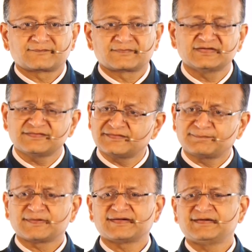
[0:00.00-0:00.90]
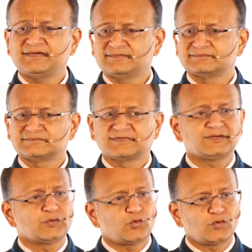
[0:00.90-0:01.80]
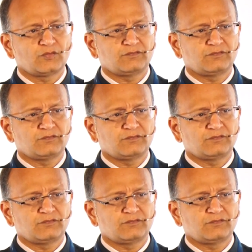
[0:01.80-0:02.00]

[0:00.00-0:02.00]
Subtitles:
This is applied in all